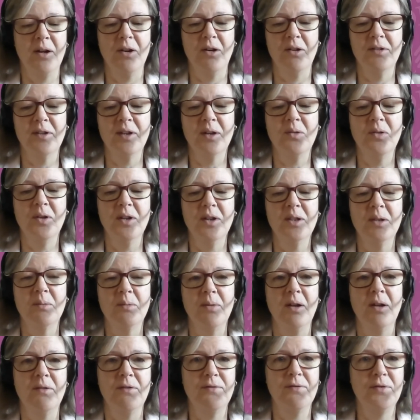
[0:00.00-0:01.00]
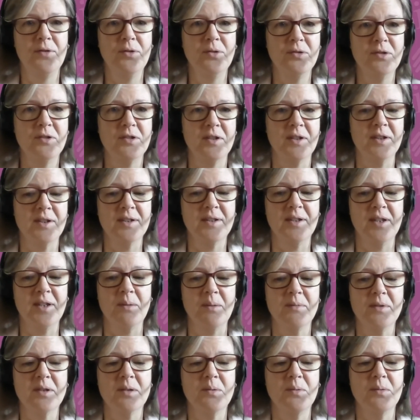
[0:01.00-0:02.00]
on equitable food
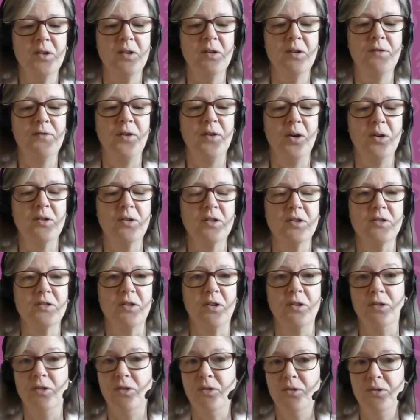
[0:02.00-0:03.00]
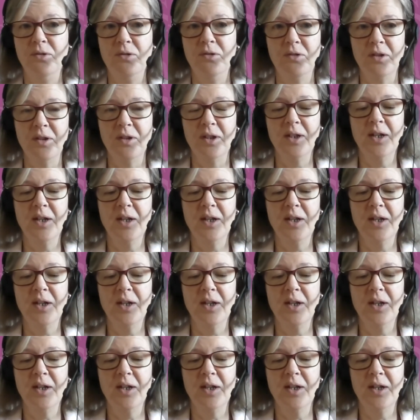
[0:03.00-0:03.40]
systems with a focus on youth